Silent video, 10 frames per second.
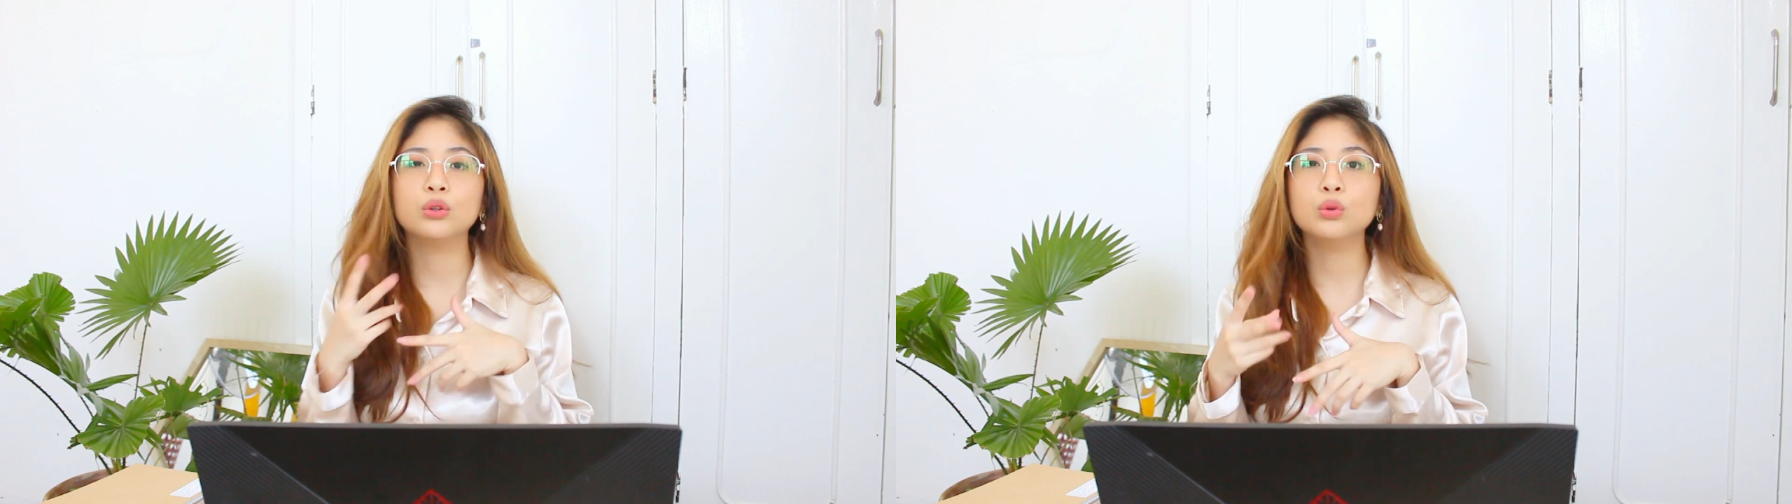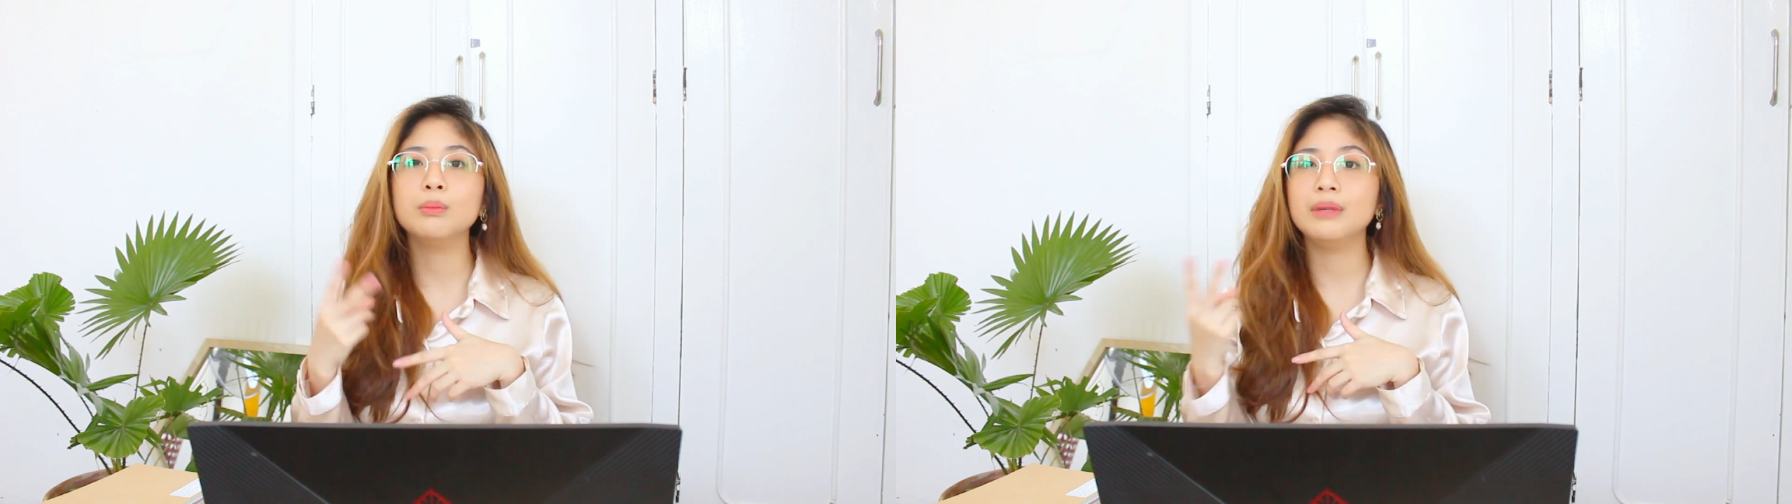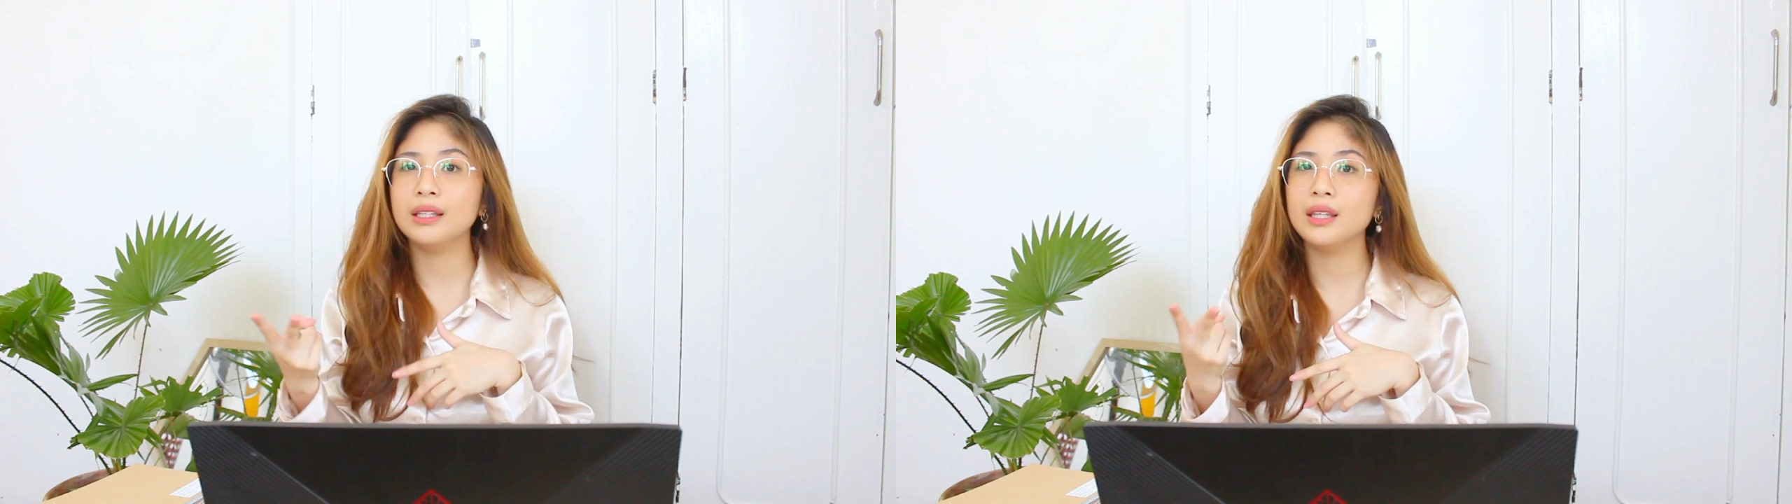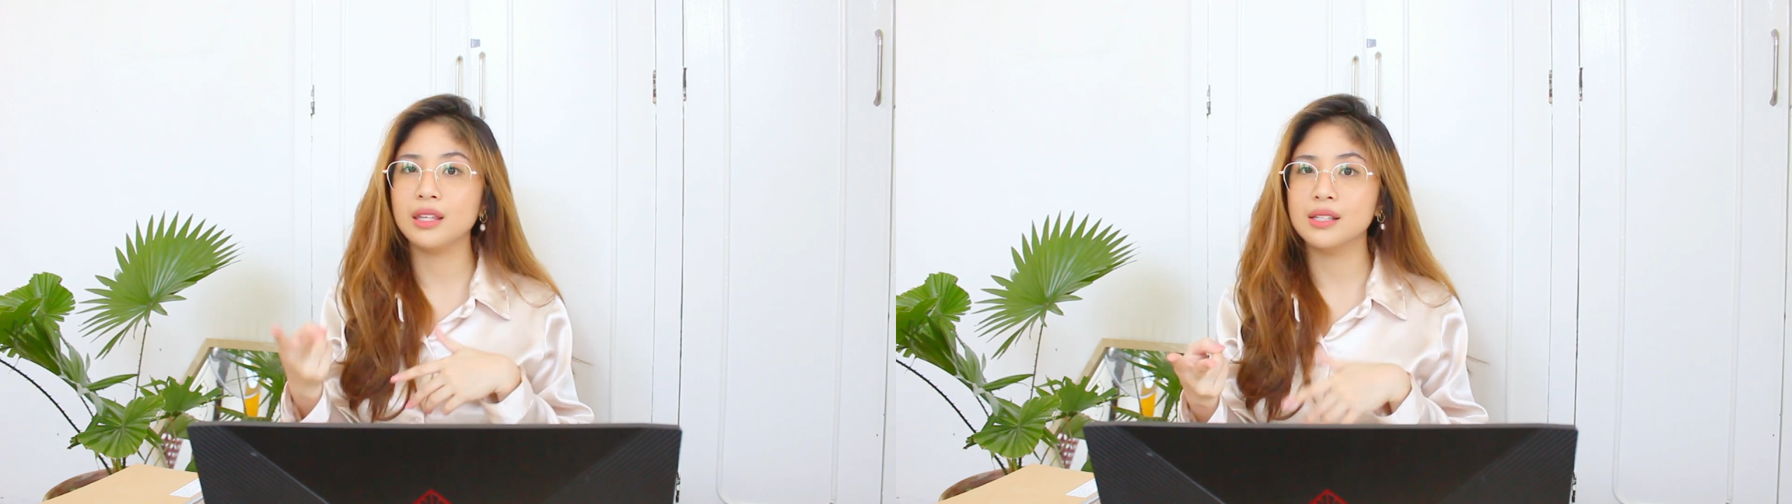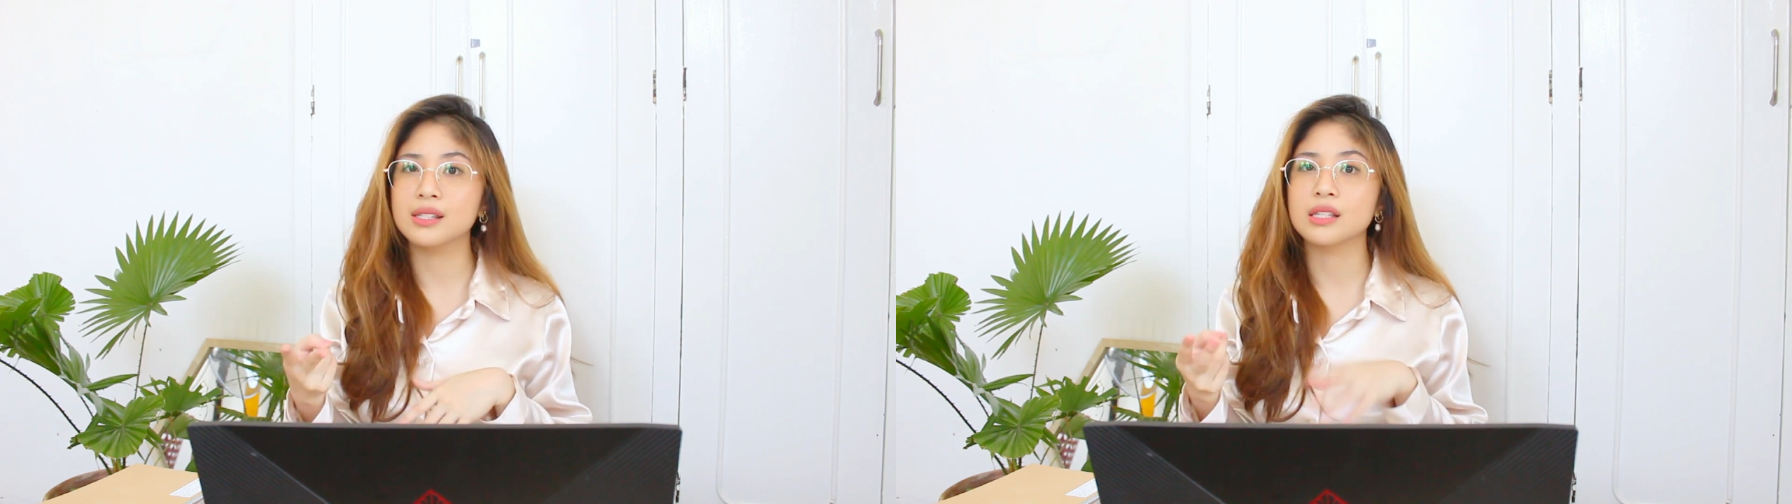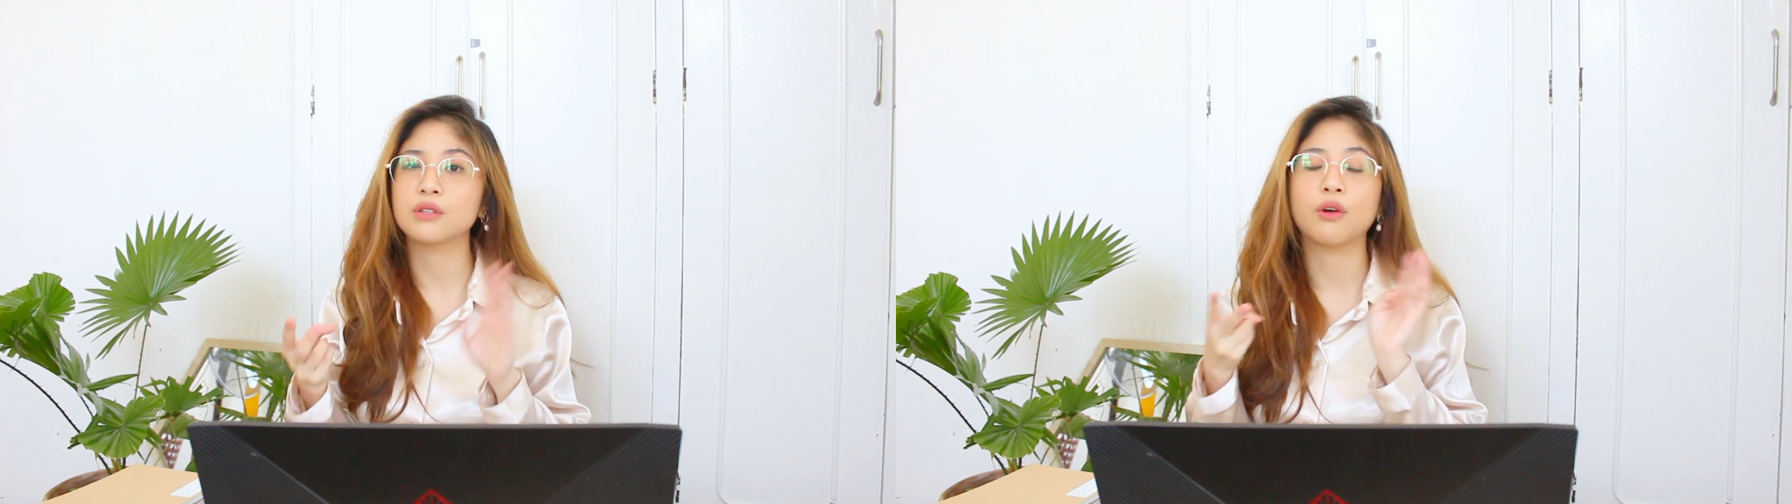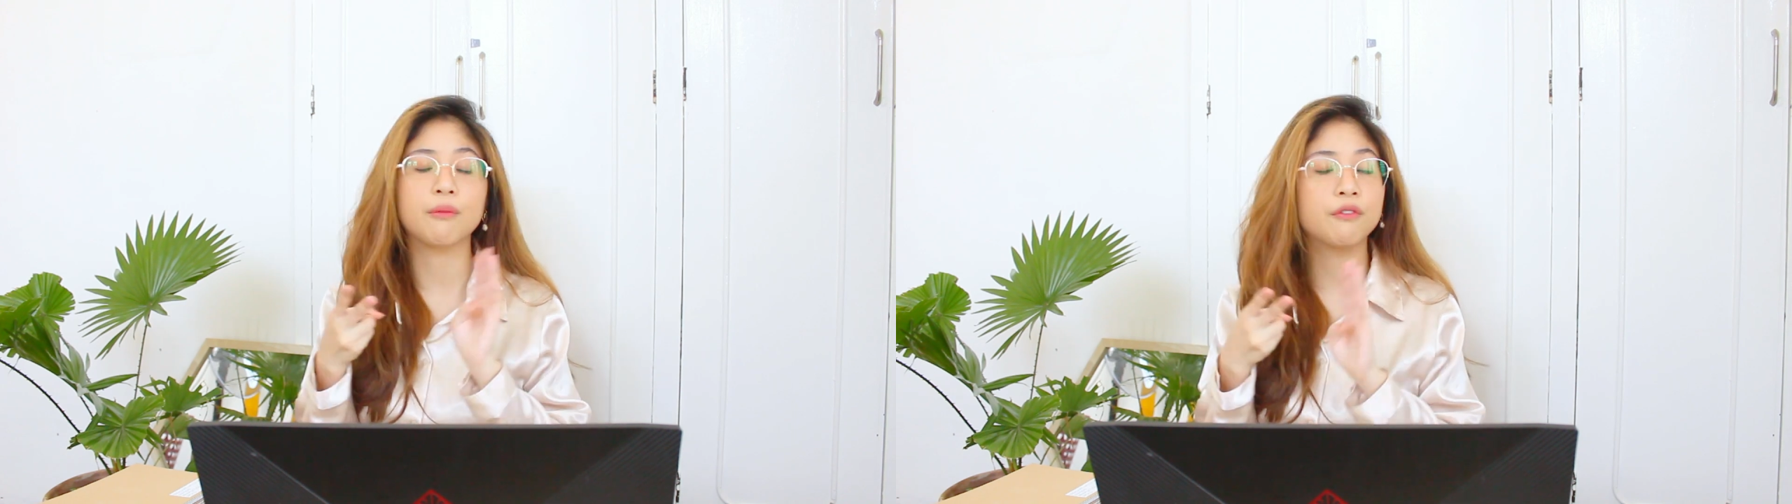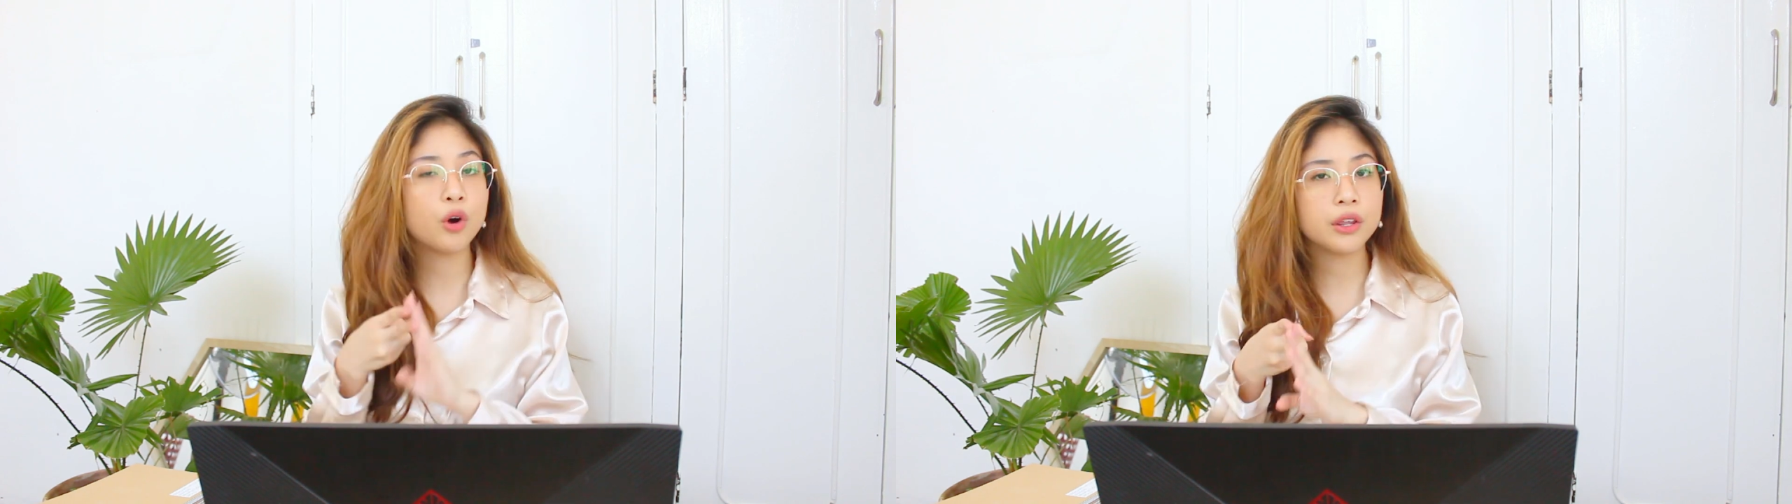2 mini theses from
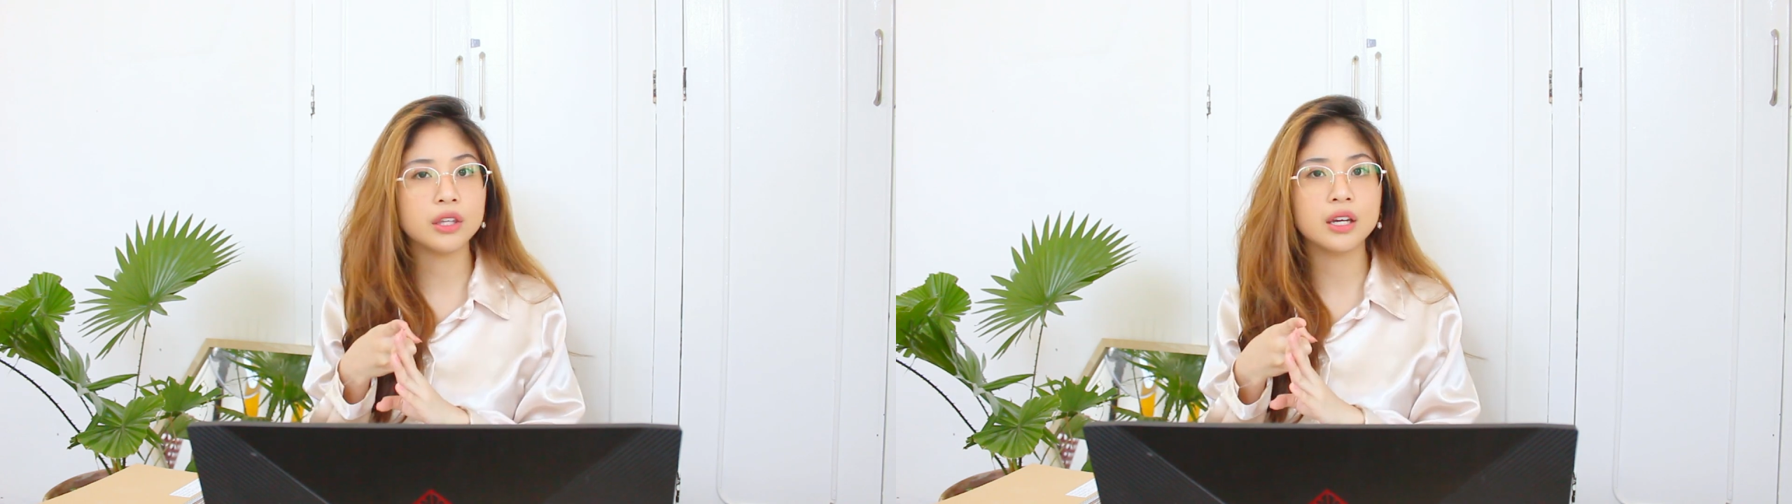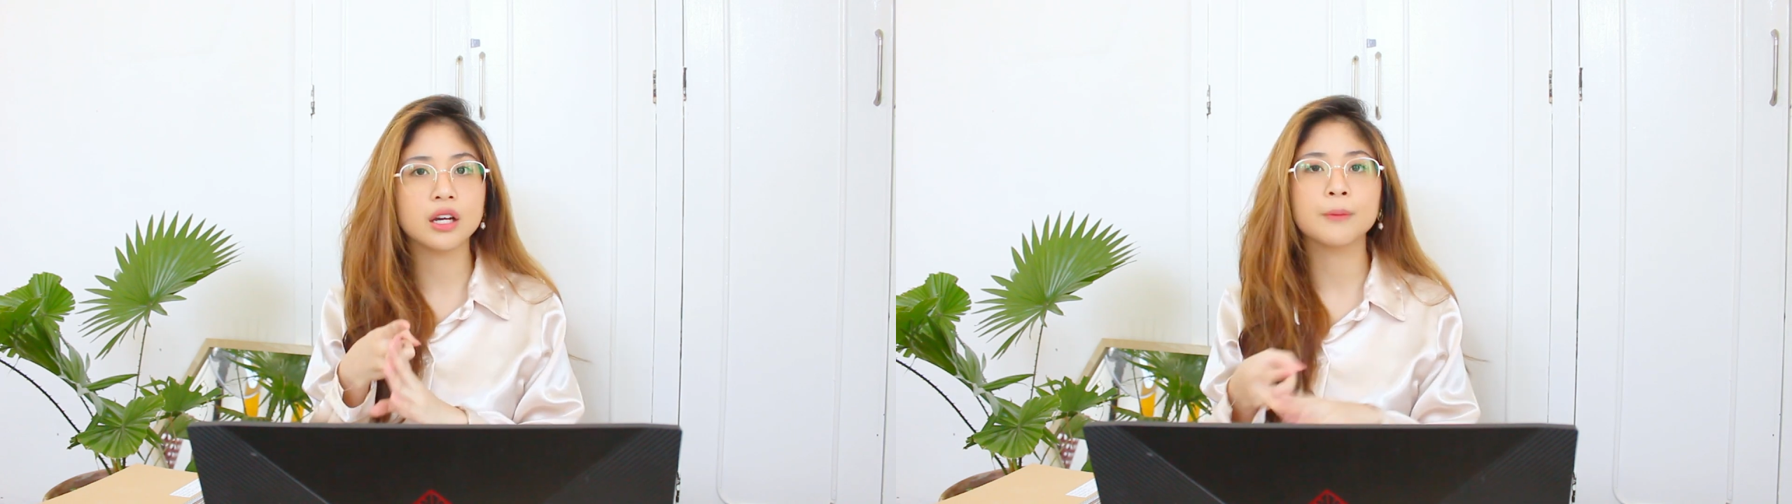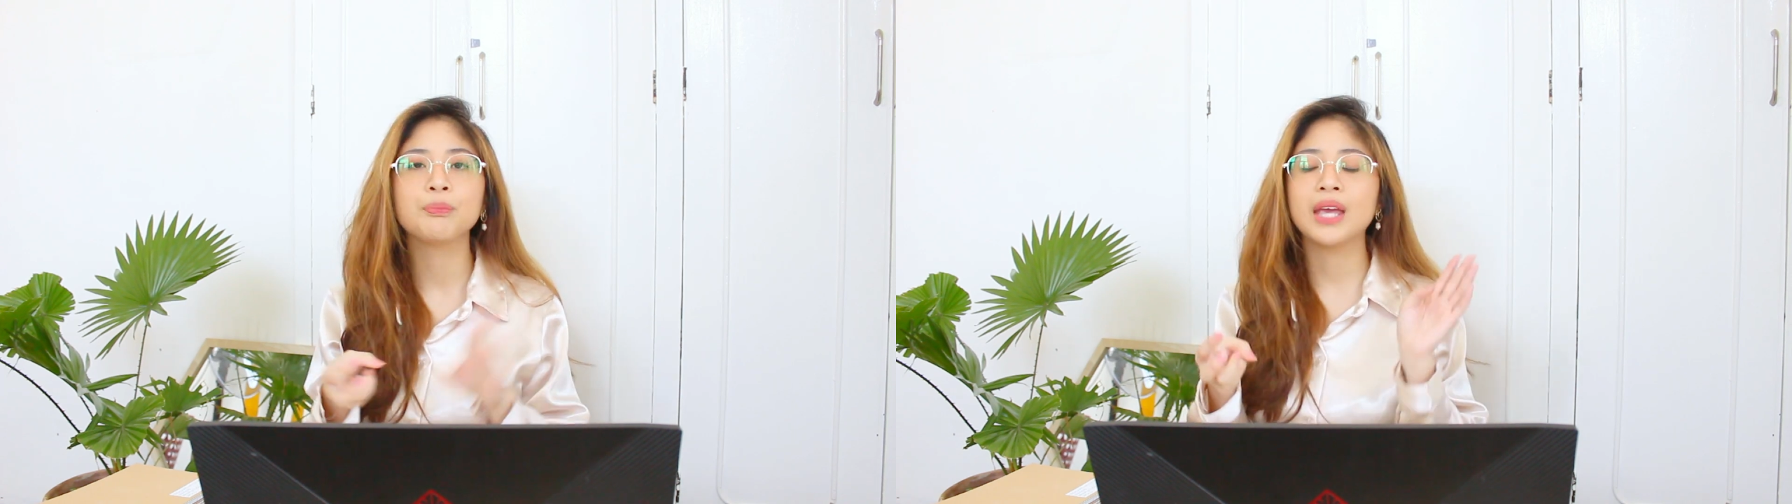4th year.